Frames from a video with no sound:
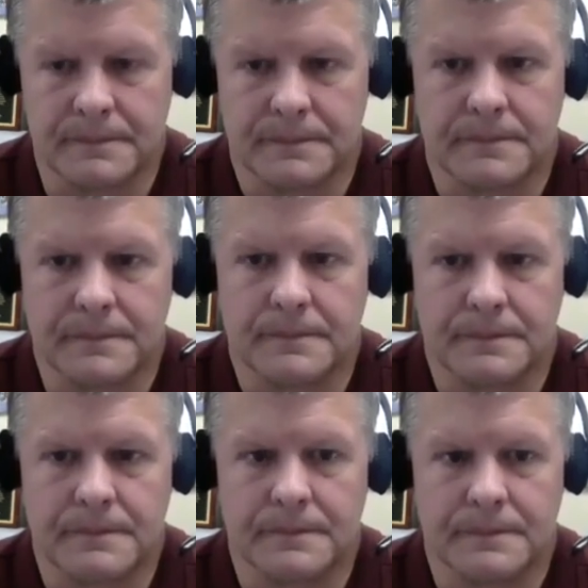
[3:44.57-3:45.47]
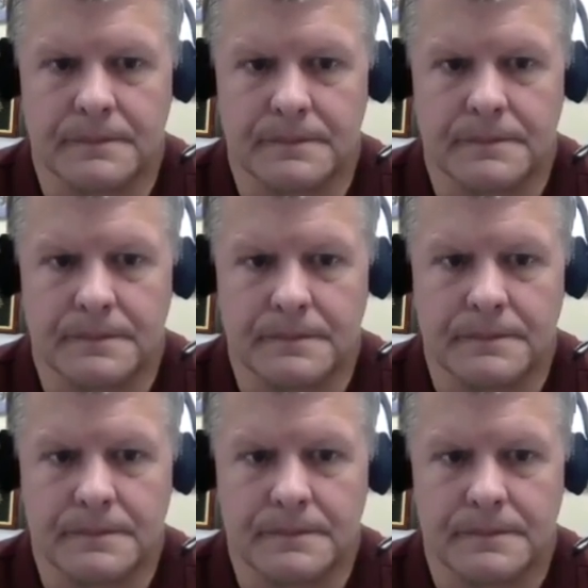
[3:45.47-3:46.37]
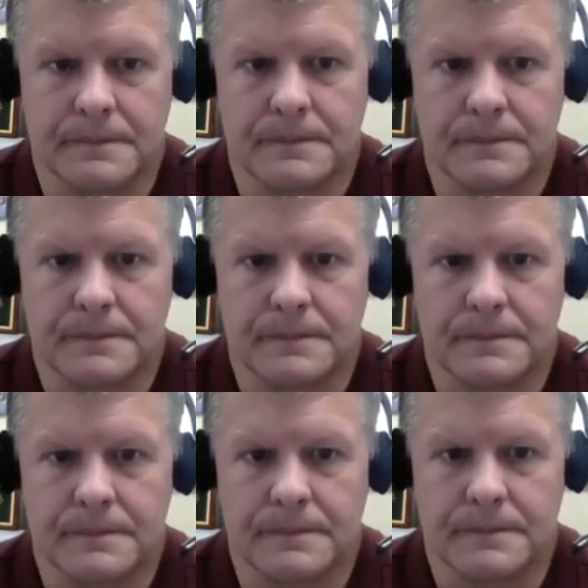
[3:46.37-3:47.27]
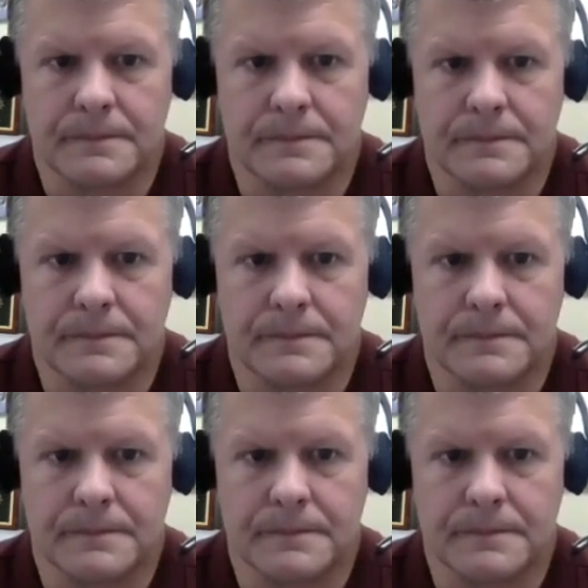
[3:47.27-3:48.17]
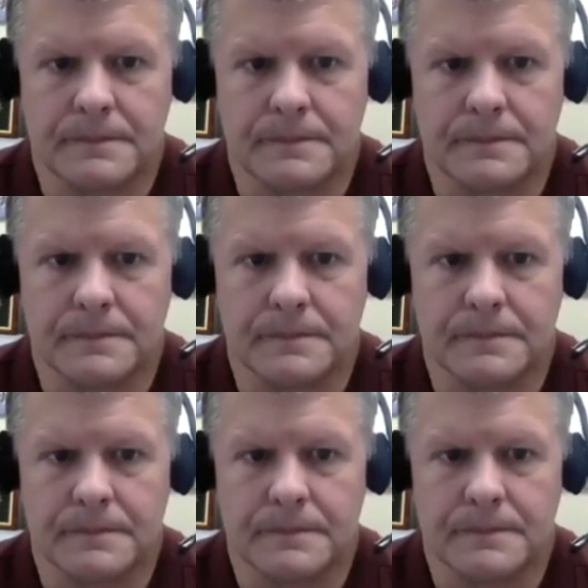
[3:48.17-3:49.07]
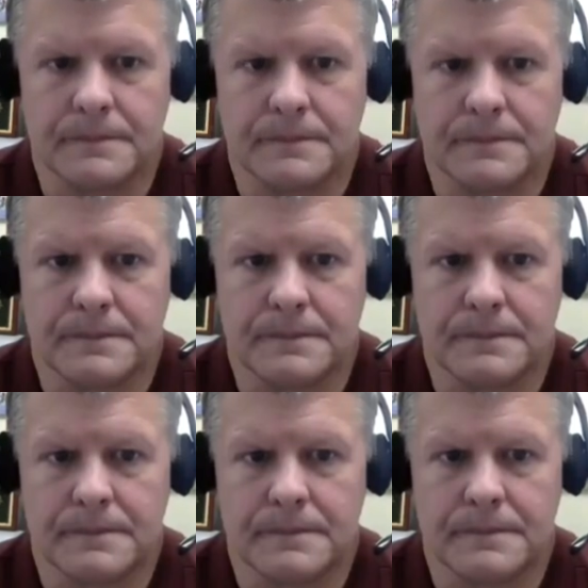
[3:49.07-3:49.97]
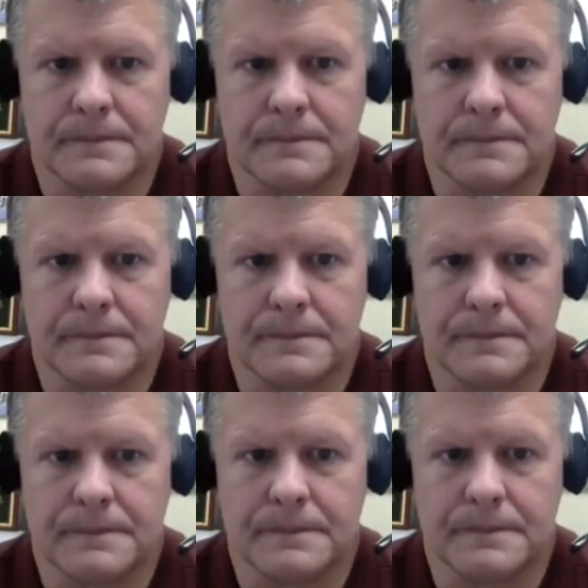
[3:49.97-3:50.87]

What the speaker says: No words are spoken by the person on screen.